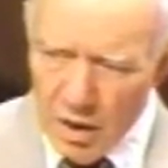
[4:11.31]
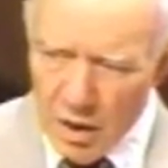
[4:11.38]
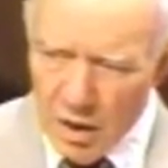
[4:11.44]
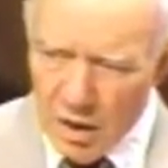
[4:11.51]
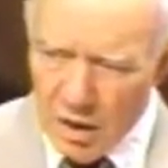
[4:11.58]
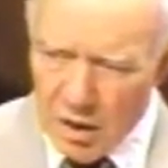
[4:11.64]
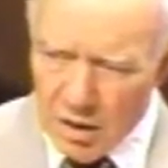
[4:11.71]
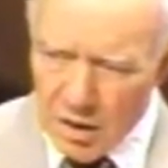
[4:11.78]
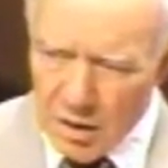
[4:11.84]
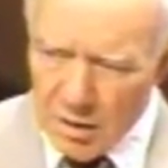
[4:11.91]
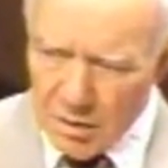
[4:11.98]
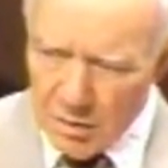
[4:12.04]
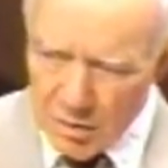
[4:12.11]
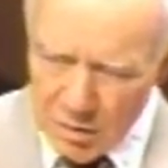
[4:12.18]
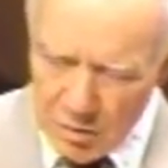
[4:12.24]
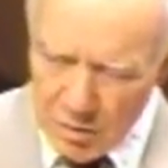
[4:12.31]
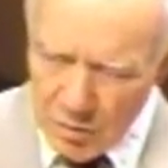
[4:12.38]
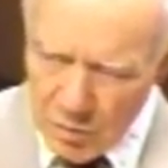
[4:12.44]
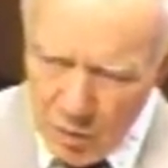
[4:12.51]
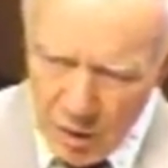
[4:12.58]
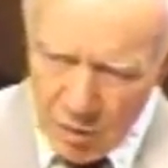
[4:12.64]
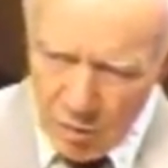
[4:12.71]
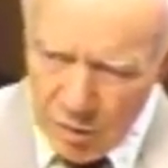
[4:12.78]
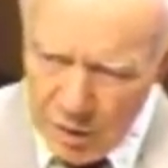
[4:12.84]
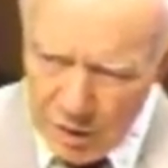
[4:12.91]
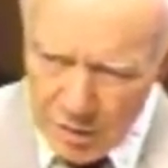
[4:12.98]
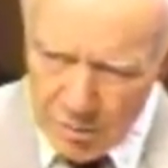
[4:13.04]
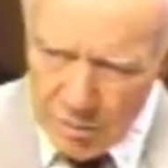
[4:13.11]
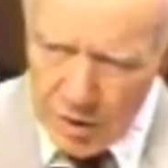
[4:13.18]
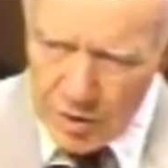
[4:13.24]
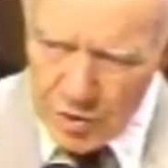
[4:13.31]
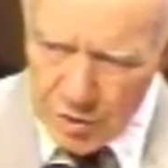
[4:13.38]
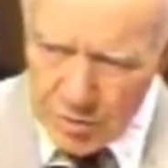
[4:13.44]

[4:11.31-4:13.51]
one or another bridge